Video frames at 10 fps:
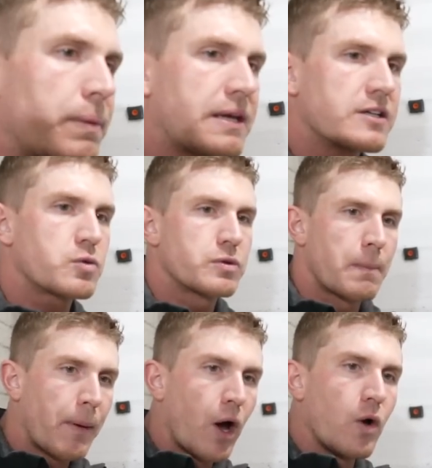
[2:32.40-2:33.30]
because the
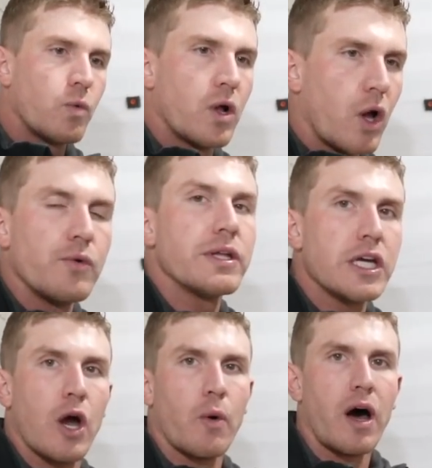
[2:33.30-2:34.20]
bow will only
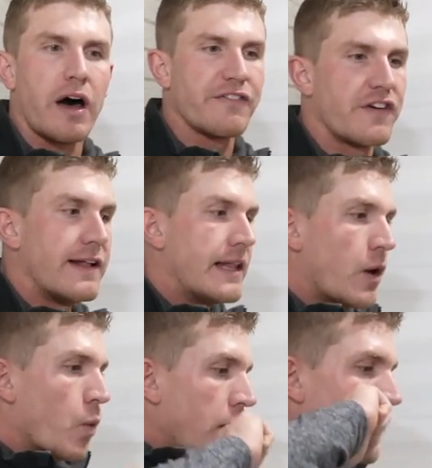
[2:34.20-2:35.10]
go off
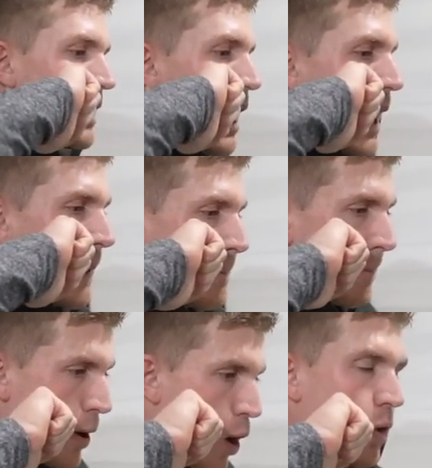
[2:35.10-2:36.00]
when I'm
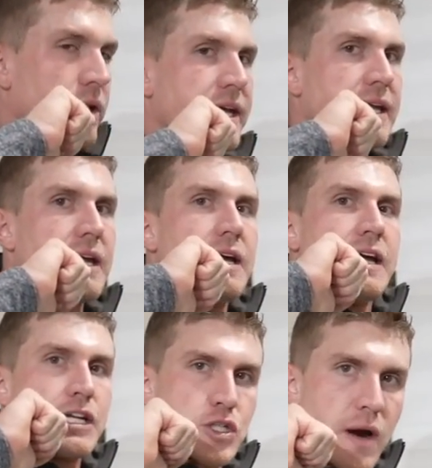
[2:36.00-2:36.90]
pulling
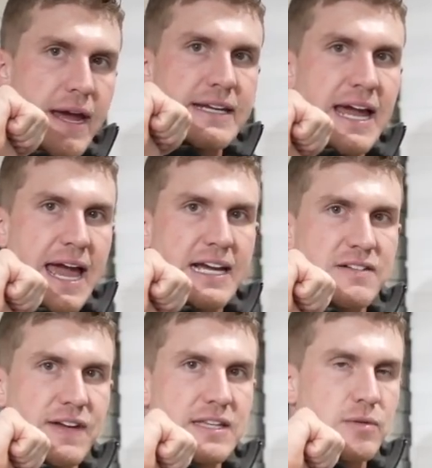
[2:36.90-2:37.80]
and trying to
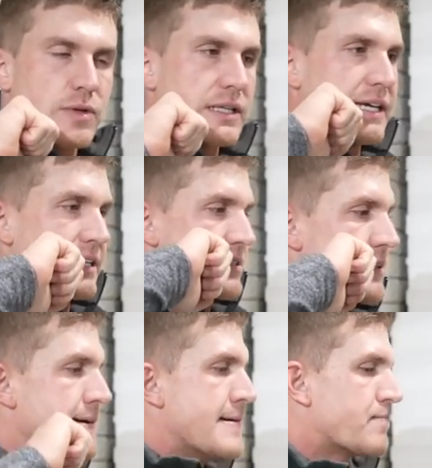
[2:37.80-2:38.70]
activate the release.
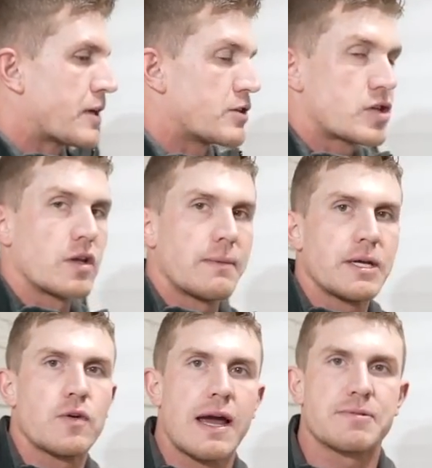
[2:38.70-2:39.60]
And so let me
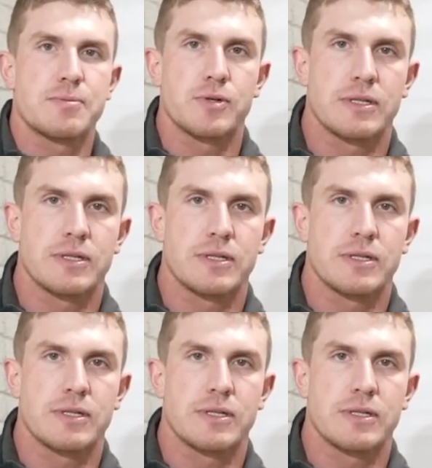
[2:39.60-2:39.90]
grab some